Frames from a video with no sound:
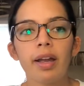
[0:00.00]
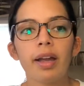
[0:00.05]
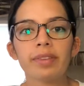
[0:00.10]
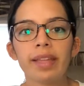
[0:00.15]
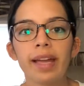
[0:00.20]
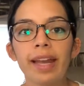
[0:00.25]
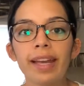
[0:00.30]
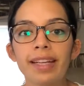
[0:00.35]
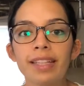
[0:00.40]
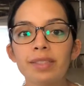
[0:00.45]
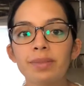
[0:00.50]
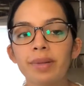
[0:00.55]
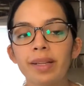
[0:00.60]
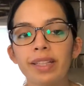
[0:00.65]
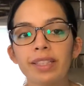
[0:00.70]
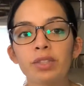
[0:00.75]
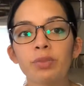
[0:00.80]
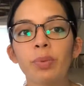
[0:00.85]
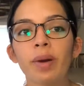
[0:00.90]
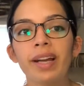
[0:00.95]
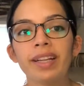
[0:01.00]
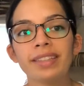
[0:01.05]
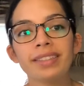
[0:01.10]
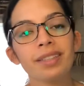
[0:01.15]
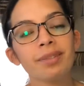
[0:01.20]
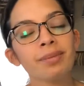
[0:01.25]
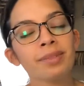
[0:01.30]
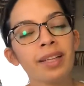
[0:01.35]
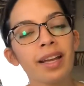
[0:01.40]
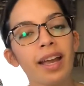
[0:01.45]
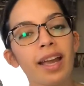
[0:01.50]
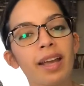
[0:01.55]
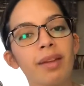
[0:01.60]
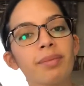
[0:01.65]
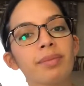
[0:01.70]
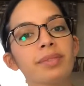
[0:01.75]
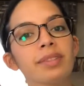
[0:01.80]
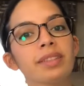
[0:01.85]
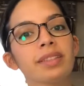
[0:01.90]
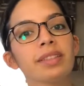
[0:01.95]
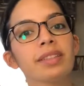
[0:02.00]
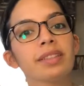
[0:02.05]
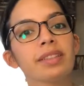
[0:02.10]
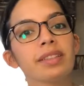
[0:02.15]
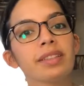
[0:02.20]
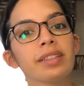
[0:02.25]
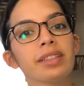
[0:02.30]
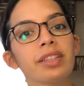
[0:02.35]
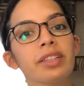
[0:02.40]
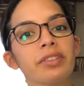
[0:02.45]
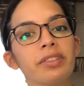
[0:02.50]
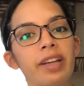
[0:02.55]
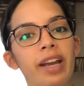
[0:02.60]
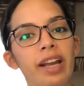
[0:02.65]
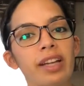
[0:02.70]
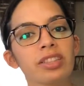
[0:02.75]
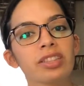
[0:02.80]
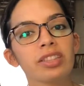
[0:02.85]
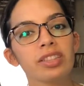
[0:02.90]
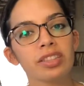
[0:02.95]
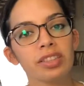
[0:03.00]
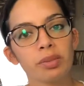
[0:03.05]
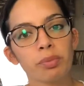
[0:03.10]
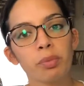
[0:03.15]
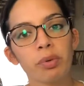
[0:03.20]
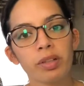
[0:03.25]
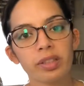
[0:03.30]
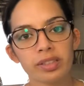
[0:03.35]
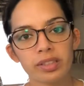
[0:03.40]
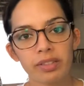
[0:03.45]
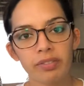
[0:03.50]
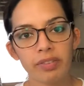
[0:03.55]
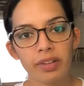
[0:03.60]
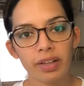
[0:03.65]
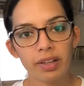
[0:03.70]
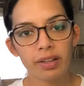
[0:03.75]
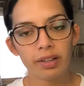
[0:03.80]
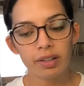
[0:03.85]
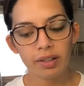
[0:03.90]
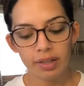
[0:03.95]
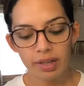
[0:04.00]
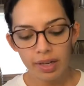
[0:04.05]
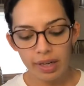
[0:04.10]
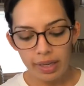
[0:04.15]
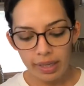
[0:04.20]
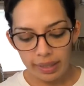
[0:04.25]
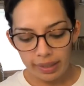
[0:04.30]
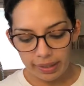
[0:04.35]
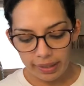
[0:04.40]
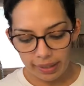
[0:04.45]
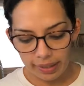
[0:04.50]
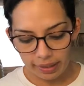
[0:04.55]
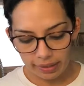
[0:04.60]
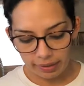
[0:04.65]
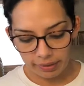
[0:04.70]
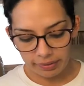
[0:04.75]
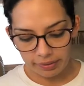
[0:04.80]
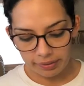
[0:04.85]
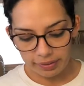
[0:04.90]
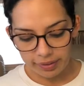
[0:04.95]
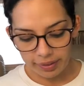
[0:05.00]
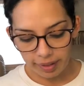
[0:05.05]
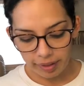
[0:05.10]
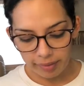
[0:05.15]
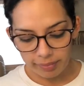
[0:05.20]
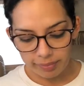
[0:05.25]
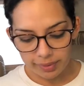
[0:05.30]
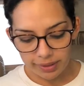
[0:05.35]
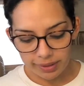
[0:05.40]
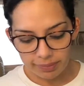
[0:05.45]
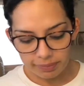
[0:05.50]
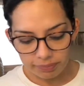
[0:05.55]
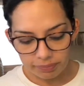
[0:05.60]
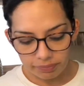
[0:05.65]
That explains why sometimes your reactions are more severe than at other times.